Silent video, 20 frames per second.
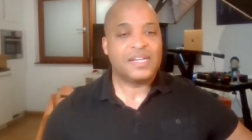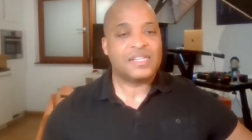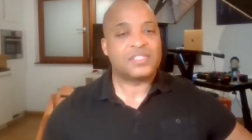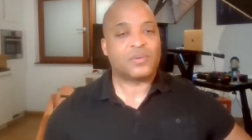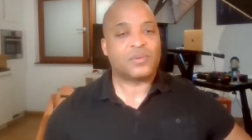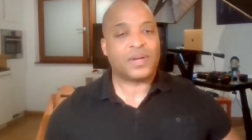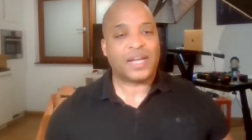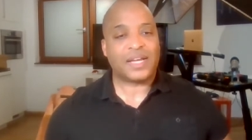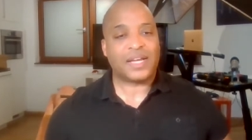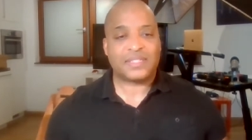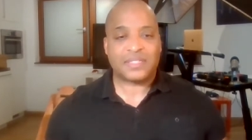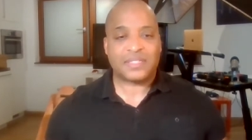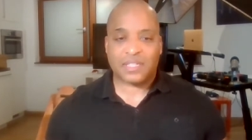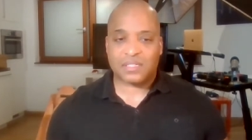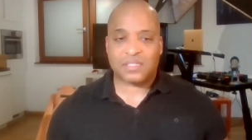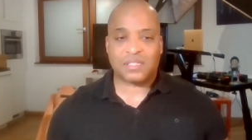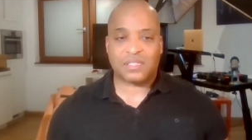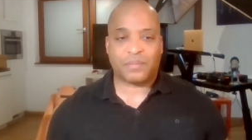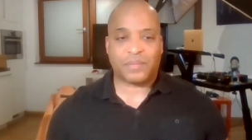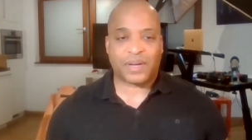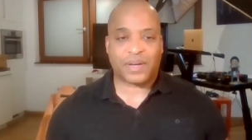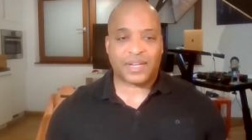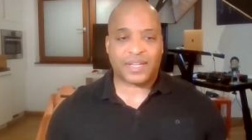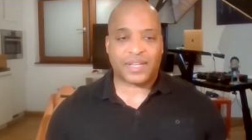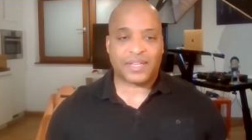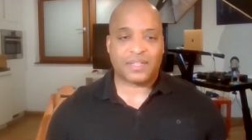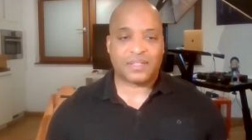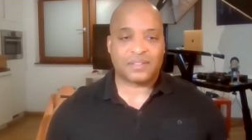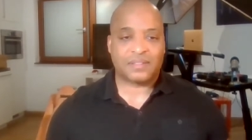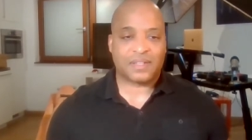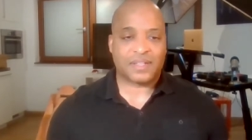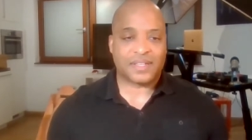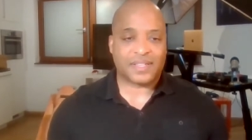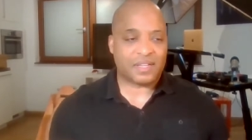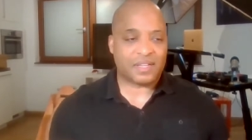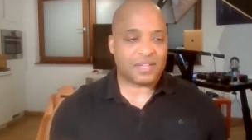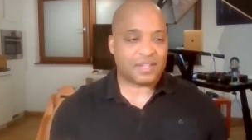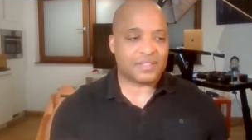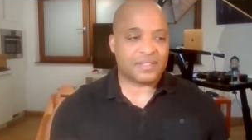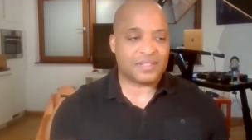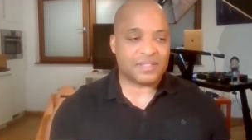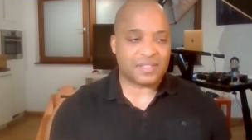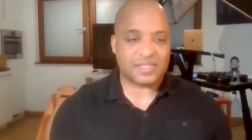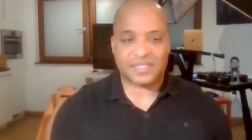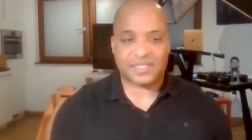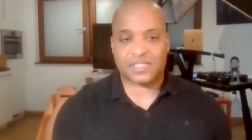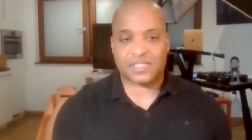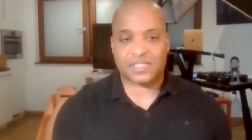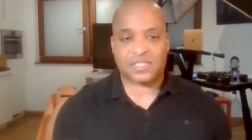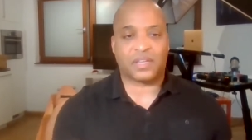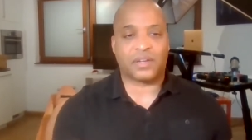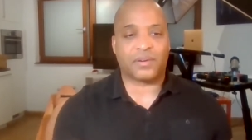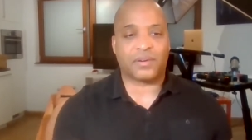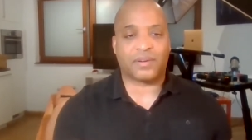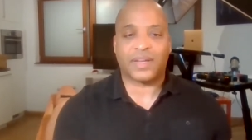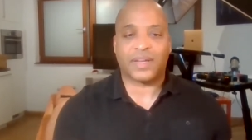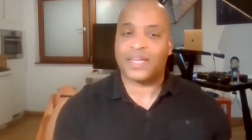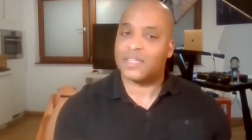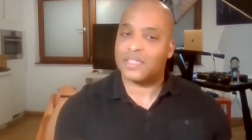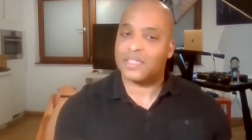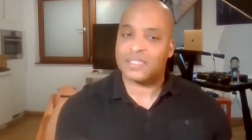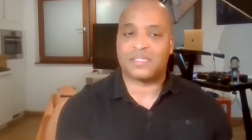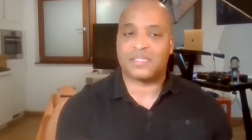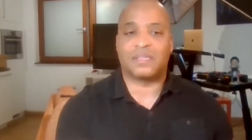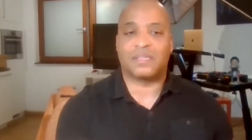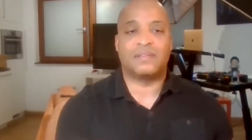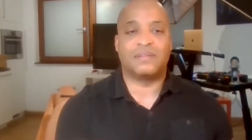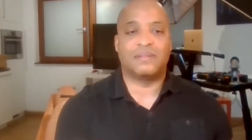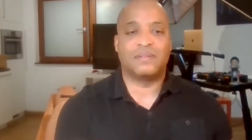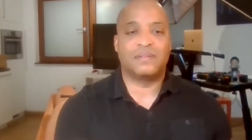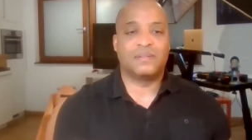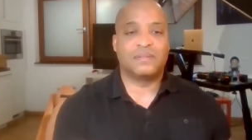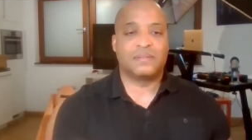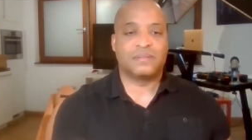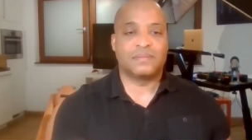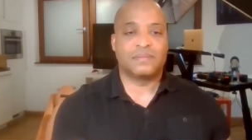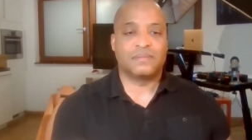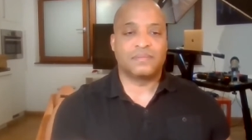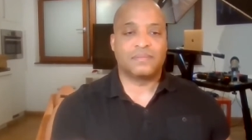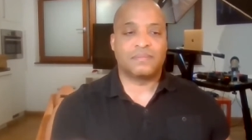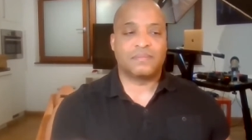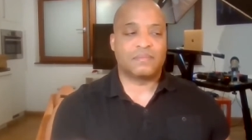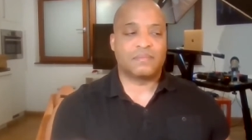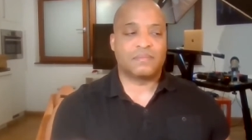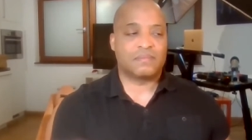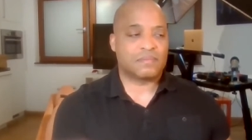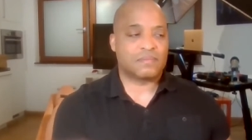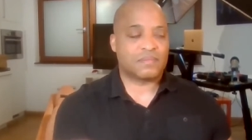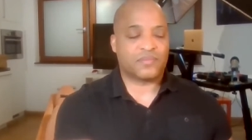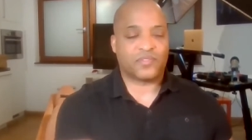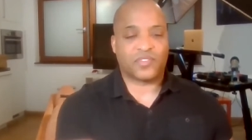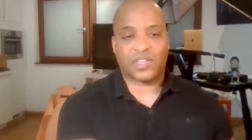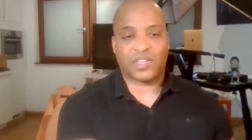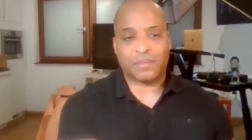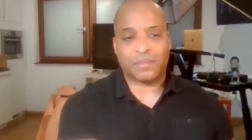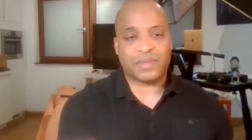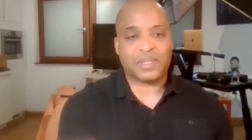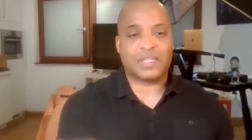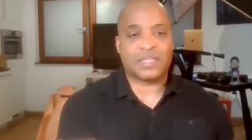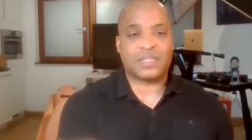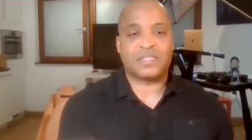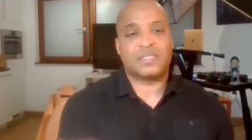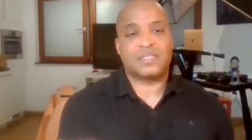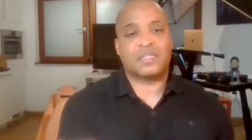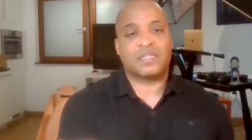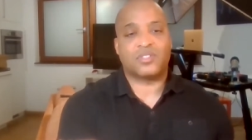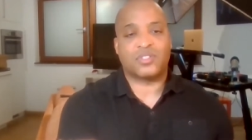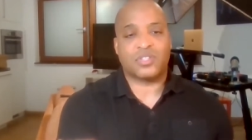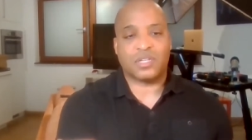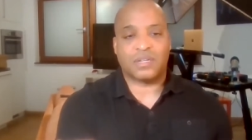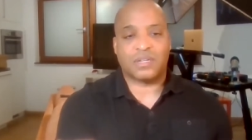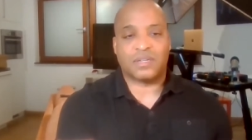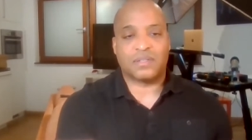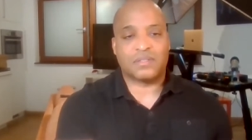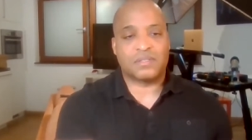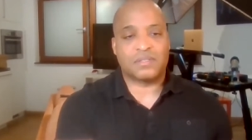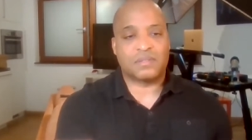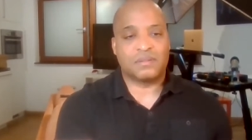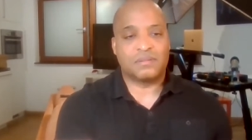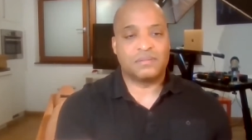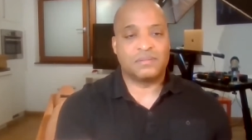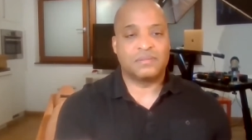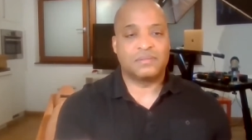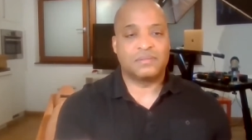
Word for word: So when I hmm. tell somebody, a 16 year old, hey, listen, you give me these six years,